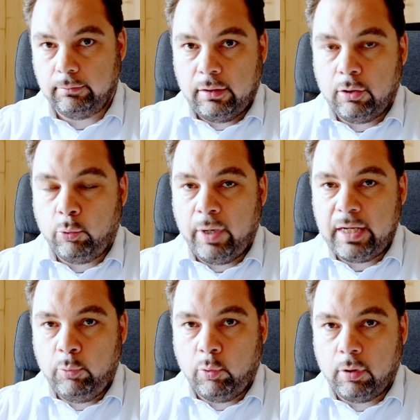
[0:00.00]
There are way
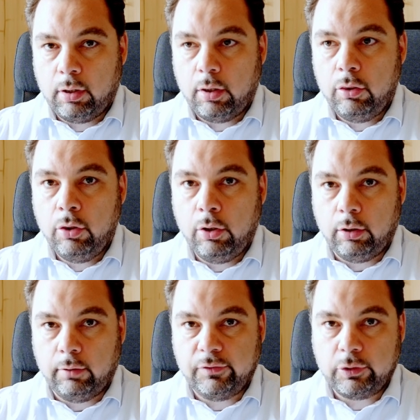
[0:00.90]
more
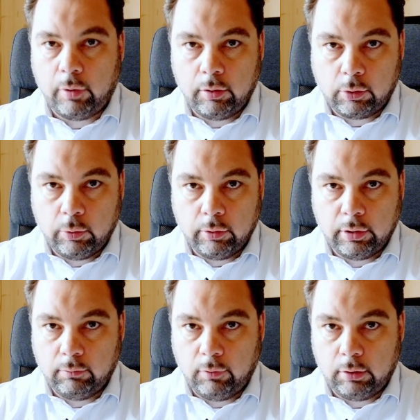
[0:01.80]
nerves, quote unquote,
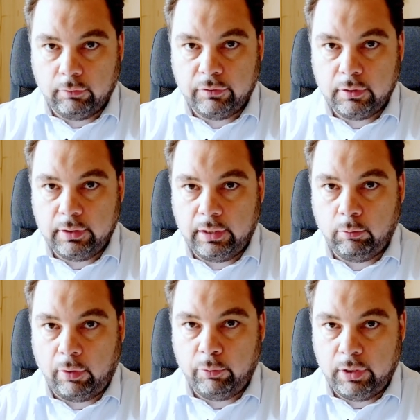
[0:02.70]
involved
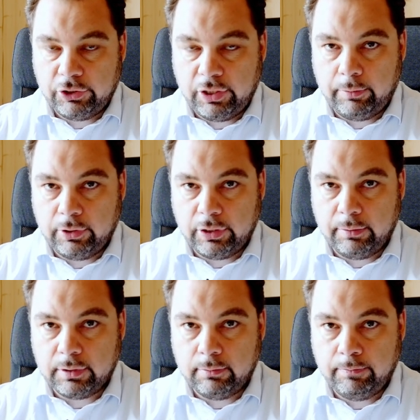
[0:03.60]
than with world
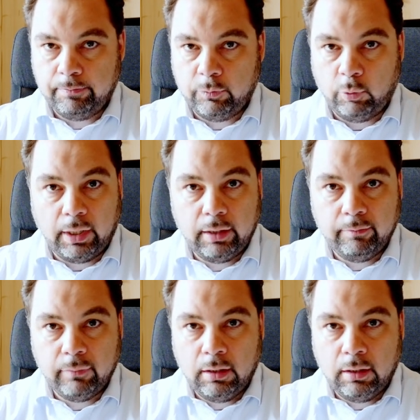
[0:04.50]
championships. Why?